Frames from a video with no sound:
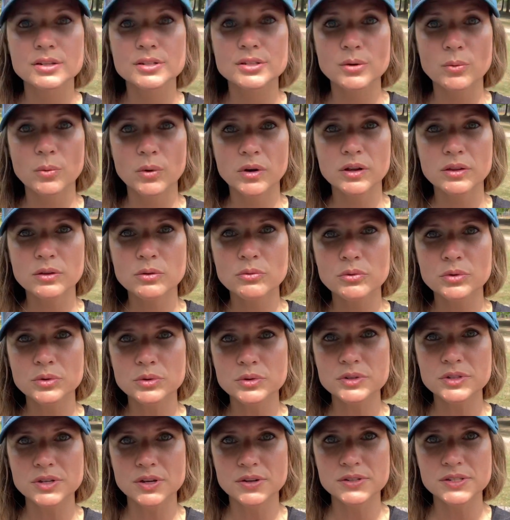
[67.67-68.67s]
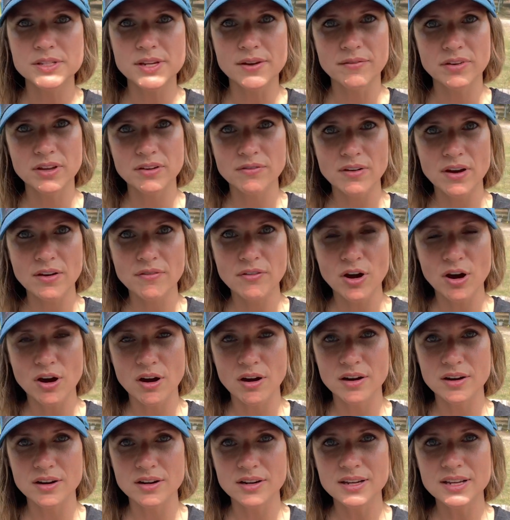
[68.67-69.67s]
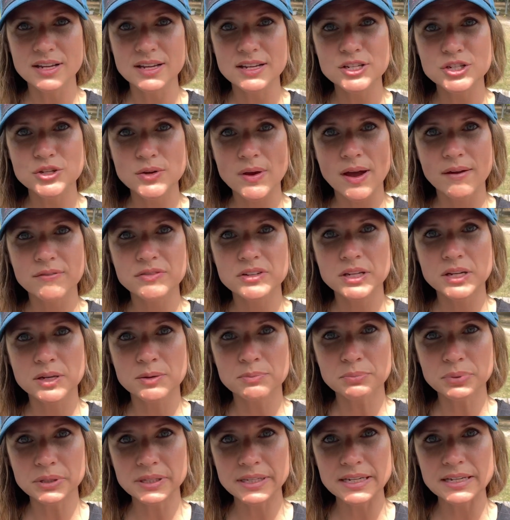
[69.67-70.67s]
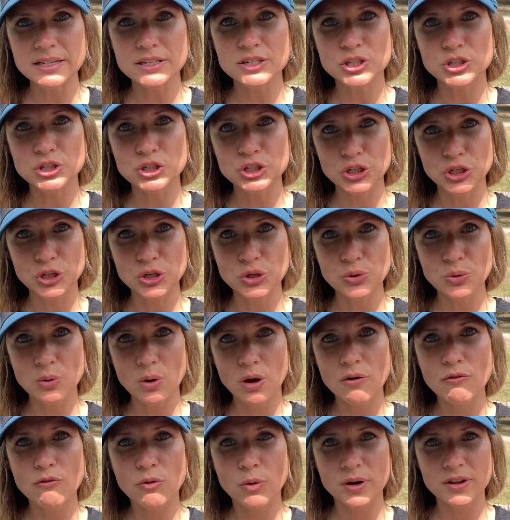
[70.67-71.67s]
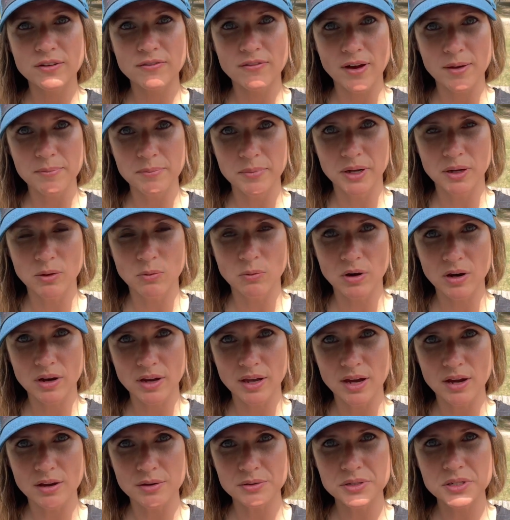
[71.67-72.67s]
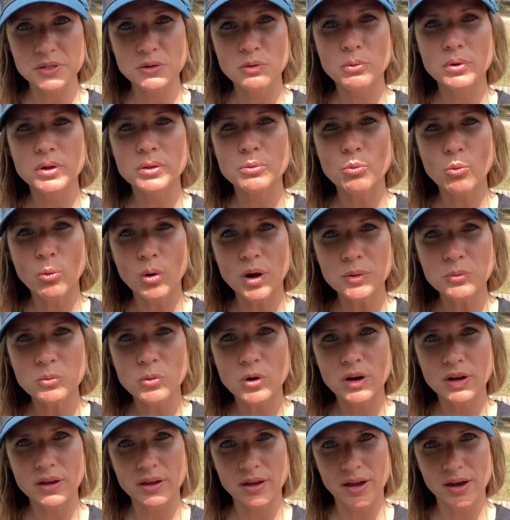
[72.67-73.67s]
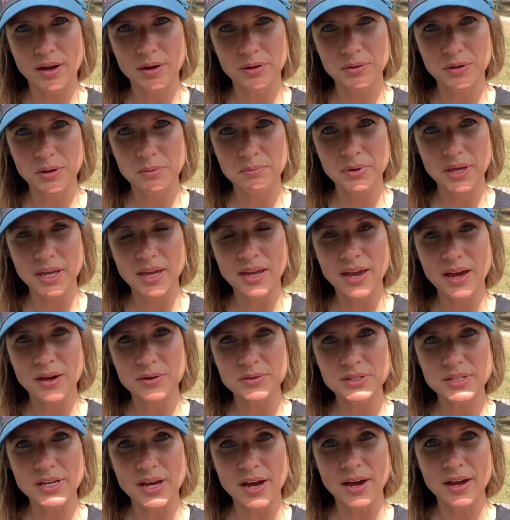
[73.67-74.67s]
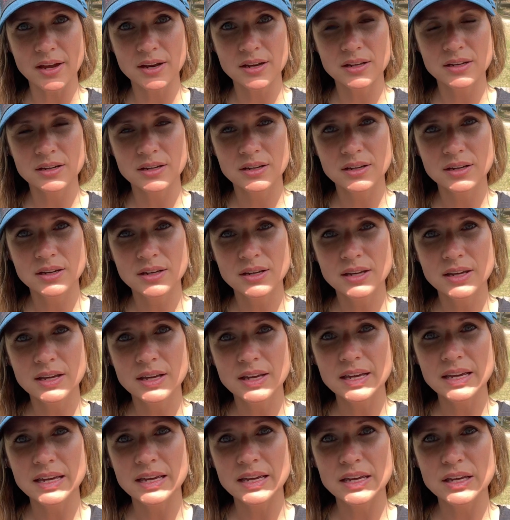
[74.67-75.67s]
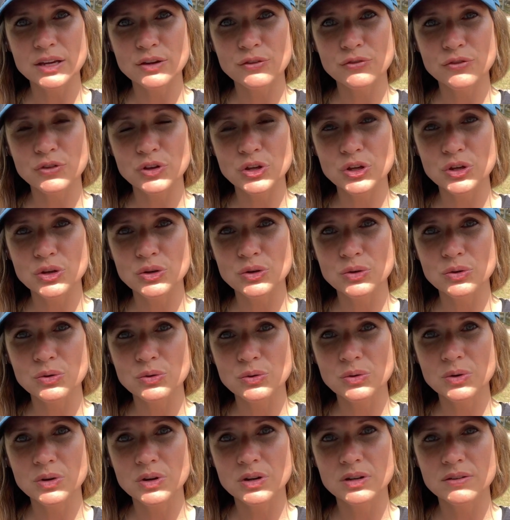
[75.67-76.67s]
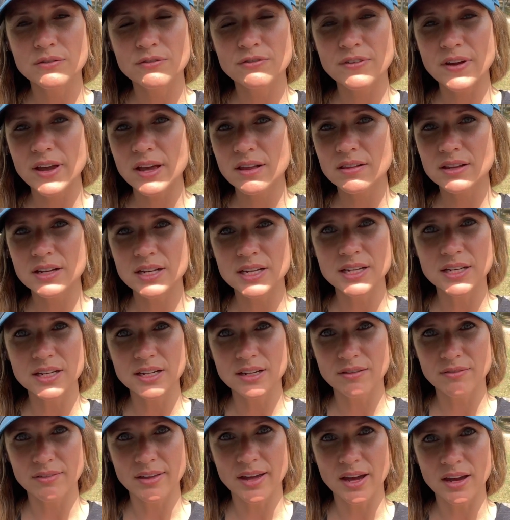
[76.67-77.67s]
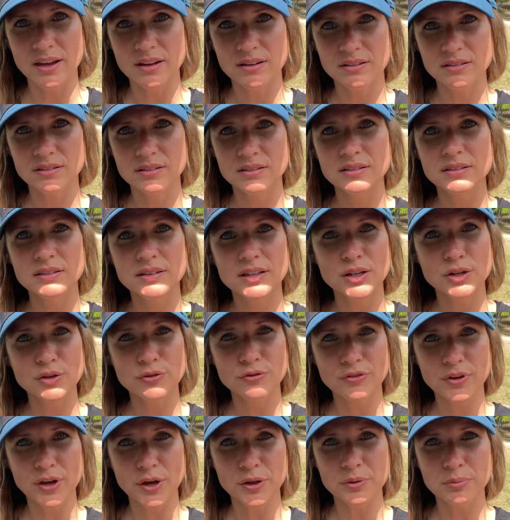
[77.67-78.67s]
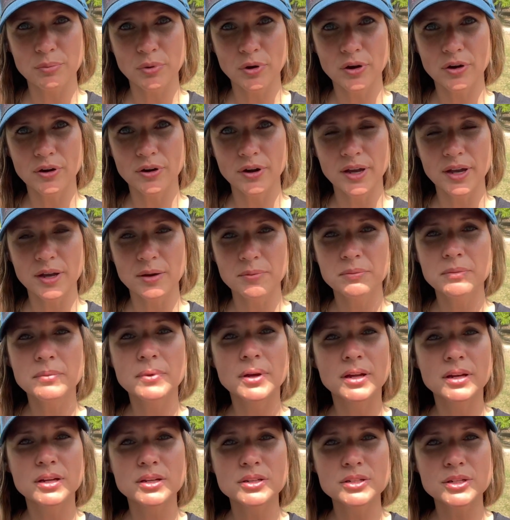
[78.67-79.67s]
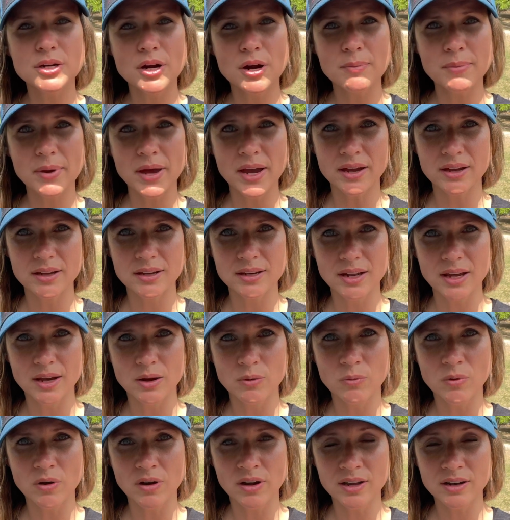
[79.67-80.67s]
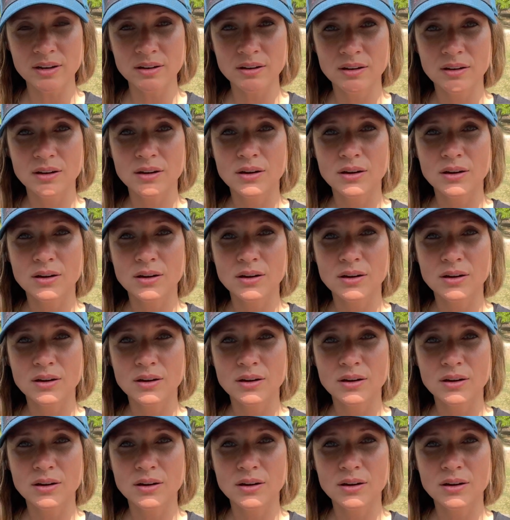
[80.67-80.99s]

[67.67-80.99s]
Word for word: so one of the rules on 75 hard is you have to complete two 45 minute workouts with one workout being outside. If you fail at any of that, then you fail the program and you start back at day one